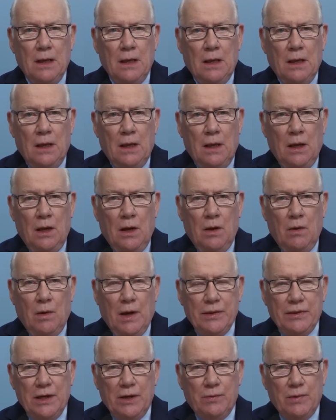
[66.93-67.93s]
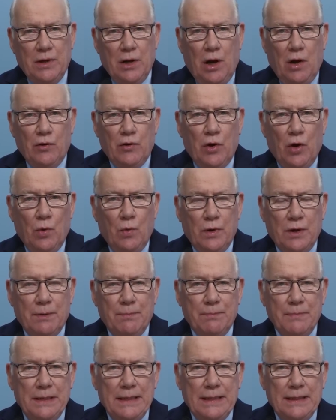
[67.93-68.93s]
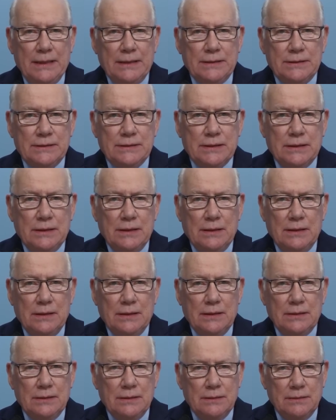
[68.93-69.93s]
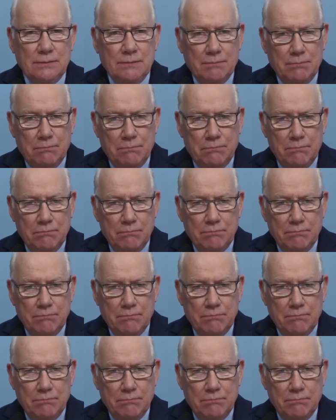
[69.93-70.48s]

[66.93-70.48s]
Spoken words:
he explains to us why we should submit to the governing